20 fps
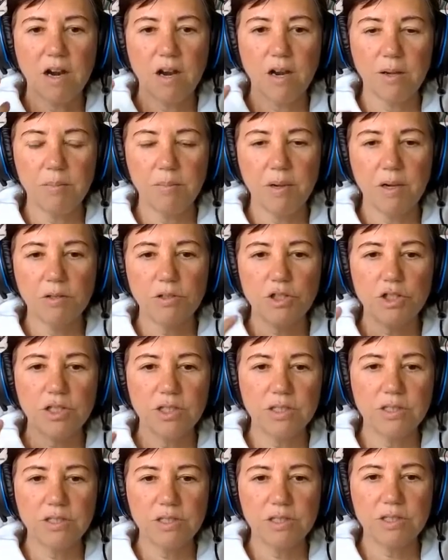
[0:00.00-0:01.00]
and our
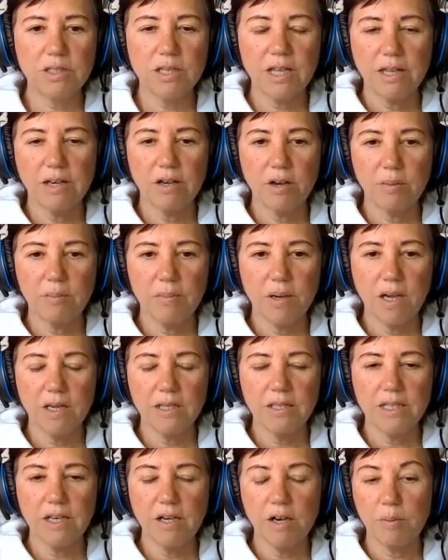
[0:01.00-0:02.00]
body, of course,
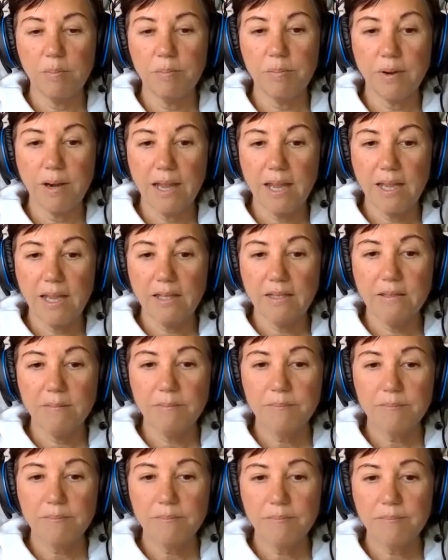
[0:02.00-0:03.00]
but that
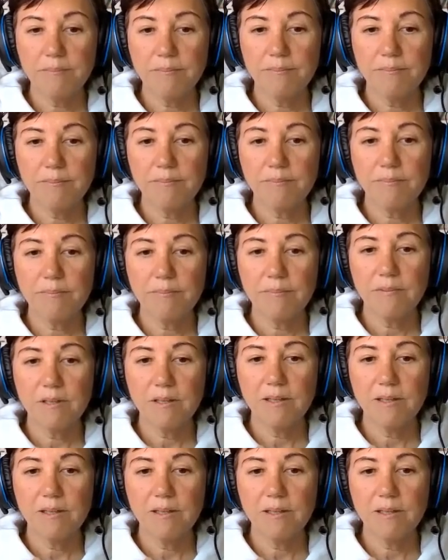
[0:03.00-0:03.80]
connection between